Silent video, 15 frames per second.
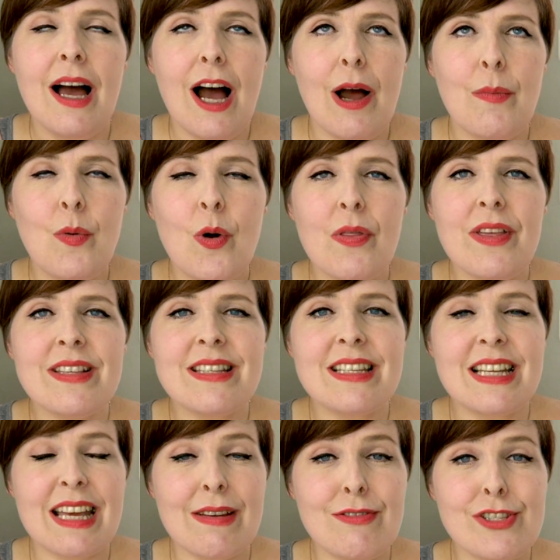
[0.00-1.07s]
And what this
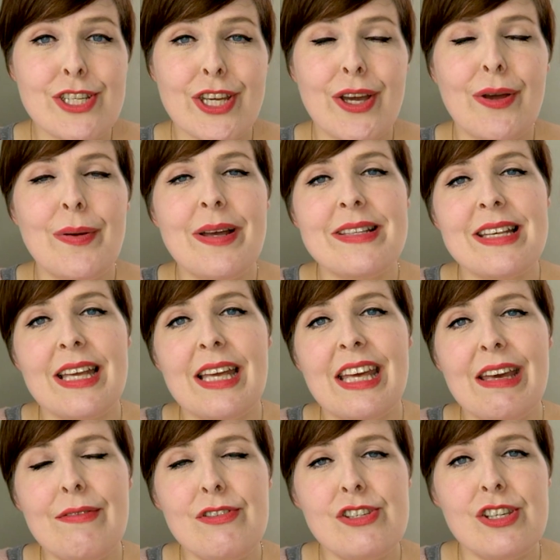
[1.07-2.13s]
gives you is it
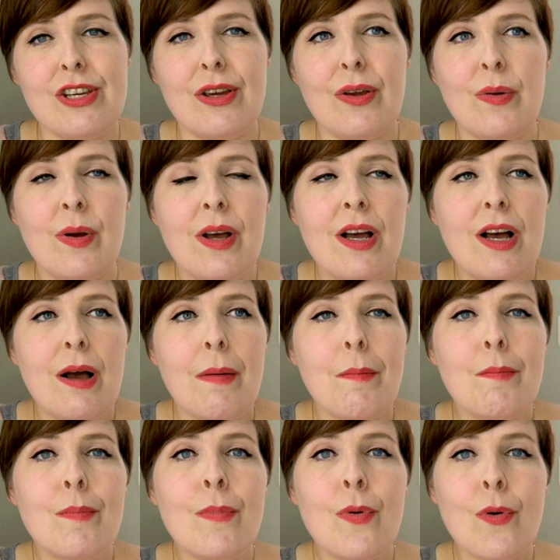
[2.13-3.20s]
gives you
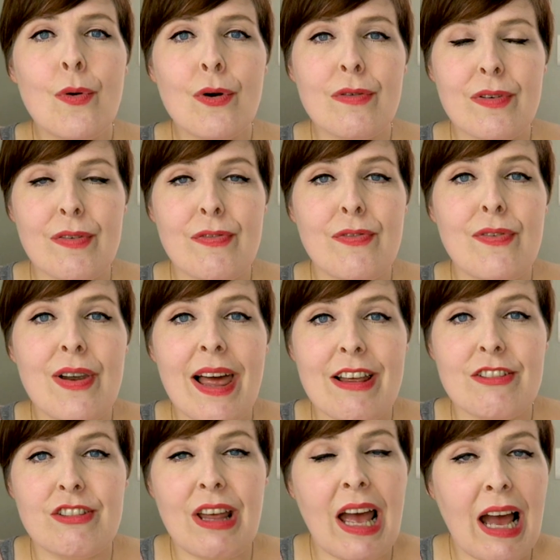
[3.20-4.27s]
more of a
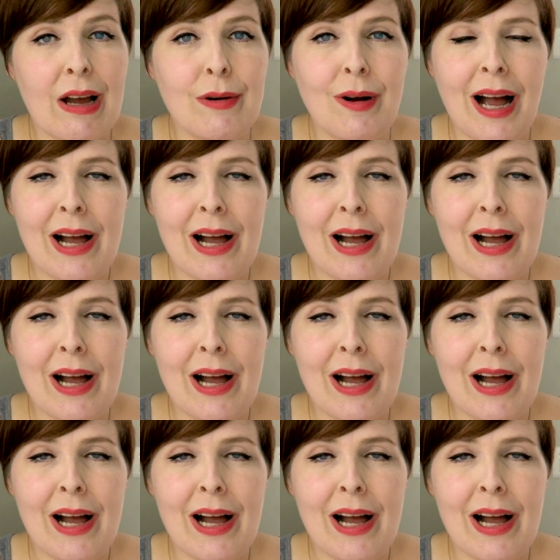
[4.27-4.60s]
fleshed out